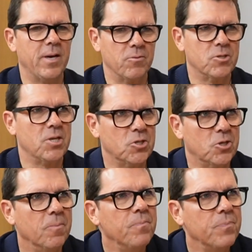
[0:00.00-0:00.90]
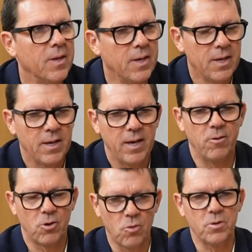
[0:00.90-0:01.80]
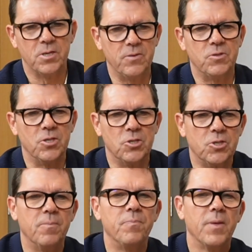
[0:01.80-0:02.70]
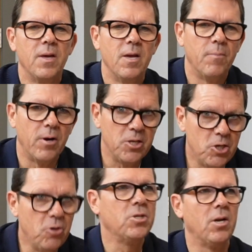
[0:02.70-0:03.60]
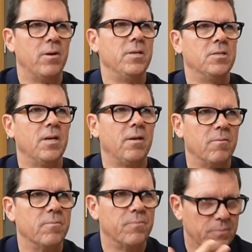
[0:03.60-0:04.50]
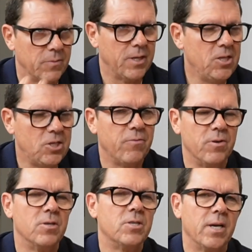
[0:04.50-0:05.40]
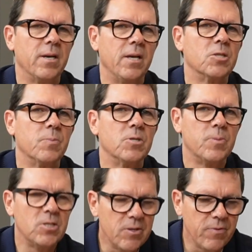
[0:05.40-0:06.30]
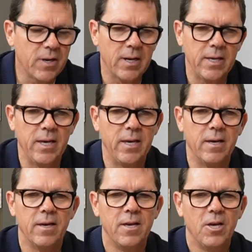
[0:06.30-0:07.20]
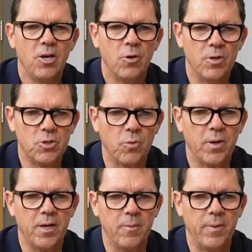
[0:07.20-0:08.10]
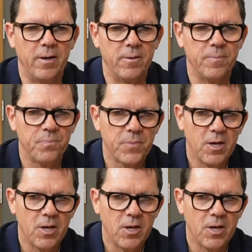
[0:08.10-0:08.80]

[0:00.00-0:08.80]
our system, our cognitive system, by utilising these different techniques. But specifically here, we're talking about